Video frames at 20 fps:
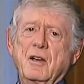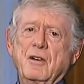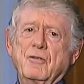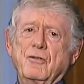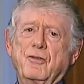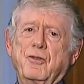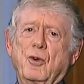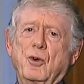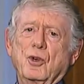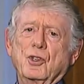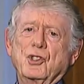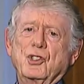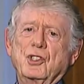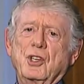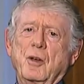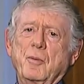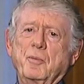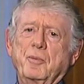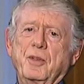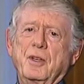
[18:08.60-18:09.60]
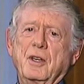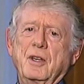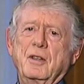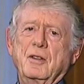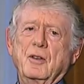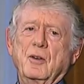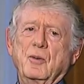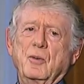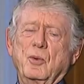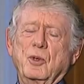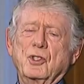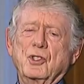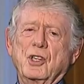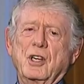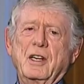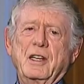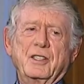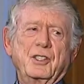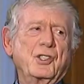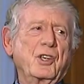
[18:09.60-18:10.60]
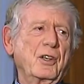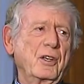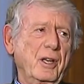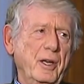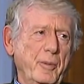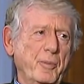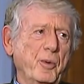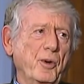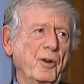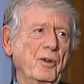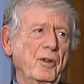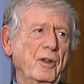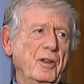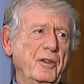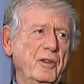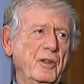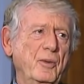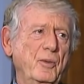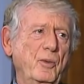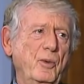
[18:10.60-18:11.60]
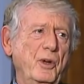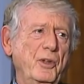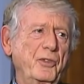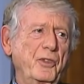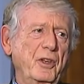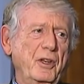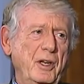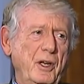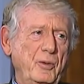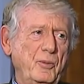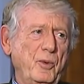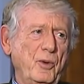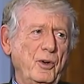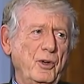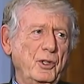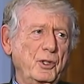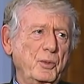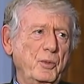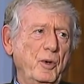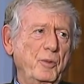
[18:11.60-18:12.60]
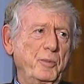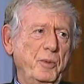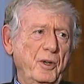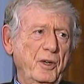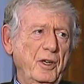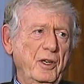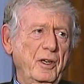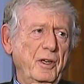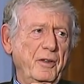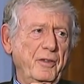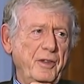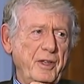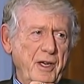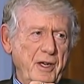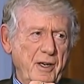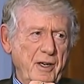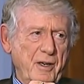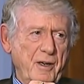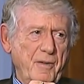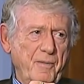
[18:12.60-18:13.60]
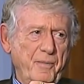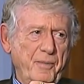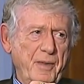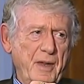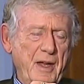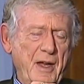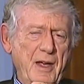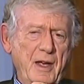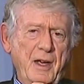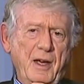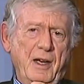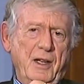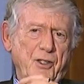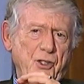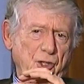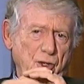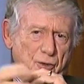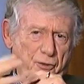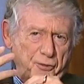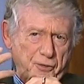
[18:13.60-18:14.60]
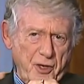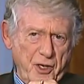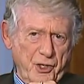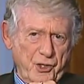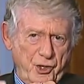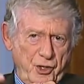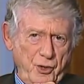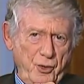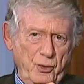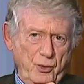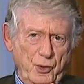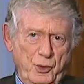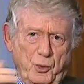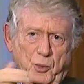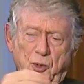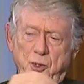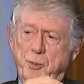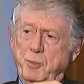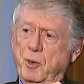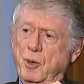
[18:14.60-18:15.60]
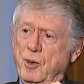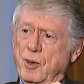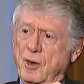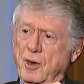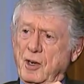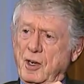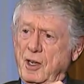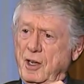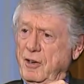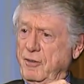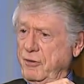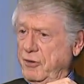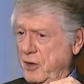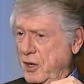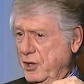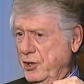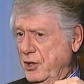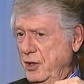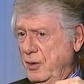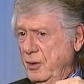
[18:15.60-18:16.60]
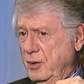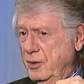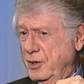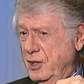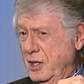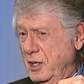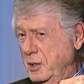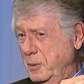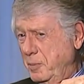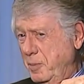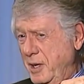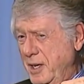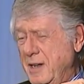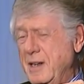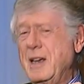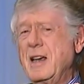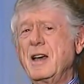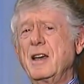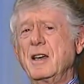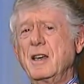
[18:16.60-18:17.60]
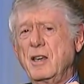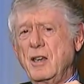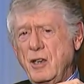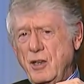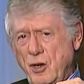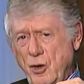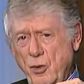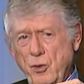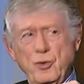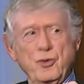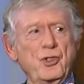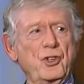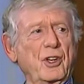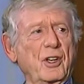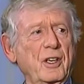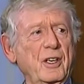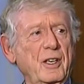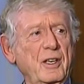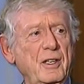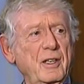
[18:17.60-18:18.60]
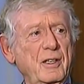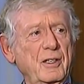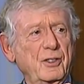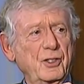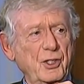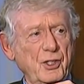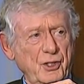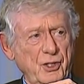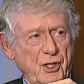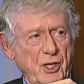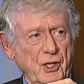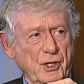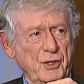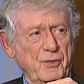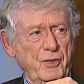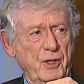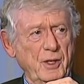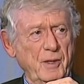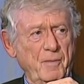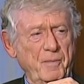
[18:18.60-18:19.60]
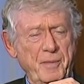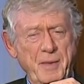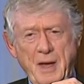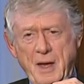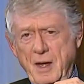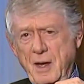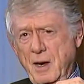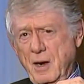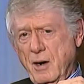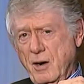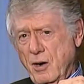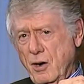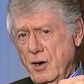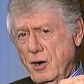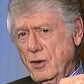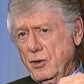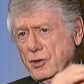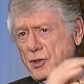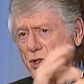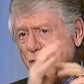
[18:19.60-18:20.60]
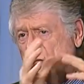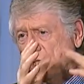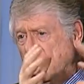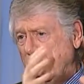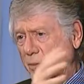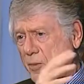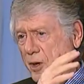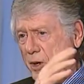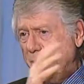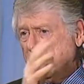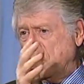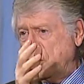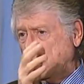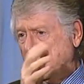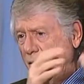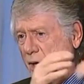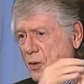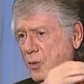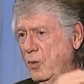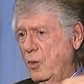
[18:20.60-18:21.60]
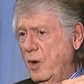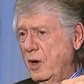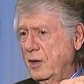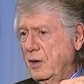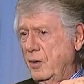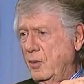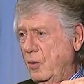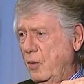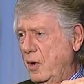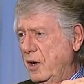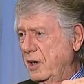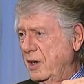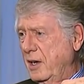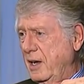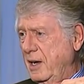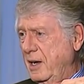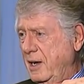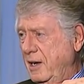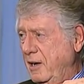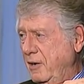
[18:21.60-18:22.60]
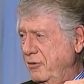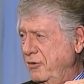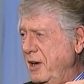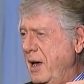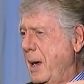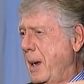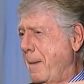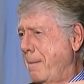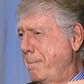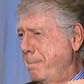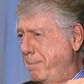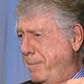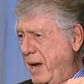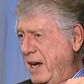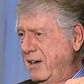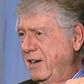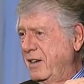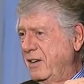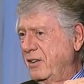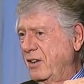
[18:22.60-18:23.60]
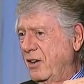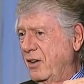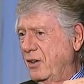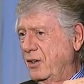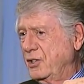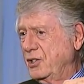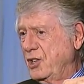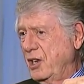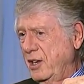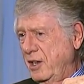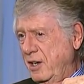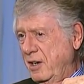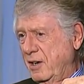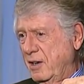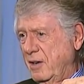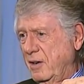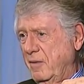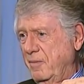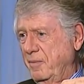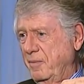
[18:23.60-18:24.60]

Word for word: for something that was less liberal than what the networks were putting on the air. And so Fox News was born, and Fox News has been hugely successful earns somewhere between one and one and a half billion dollars a year.